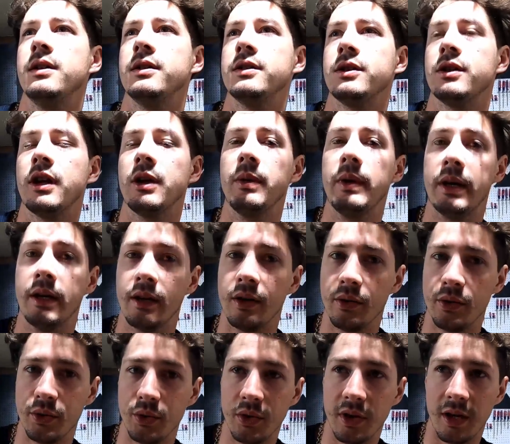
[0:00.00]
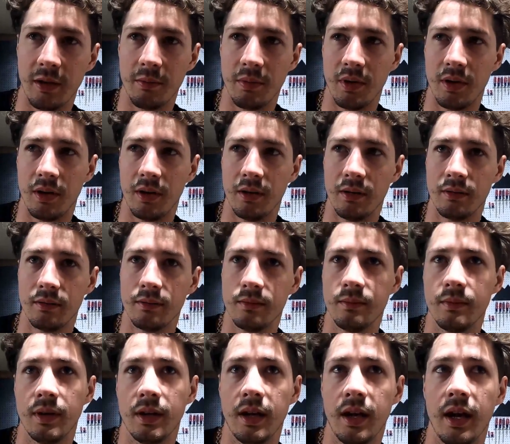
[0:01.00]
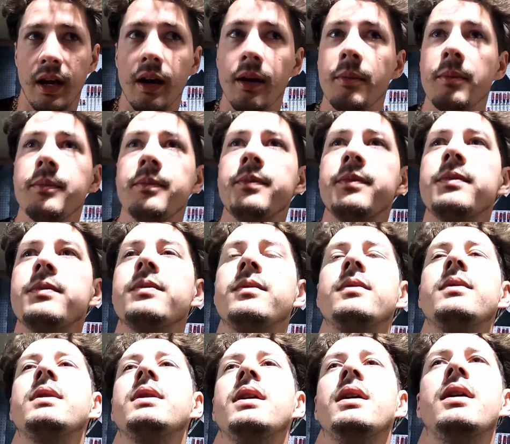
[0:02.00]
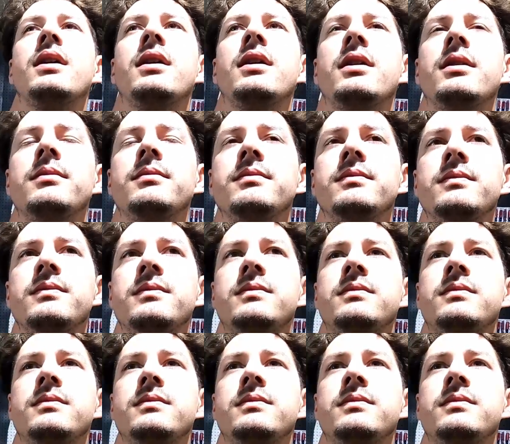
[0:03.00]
so that we could go do that part and camp. But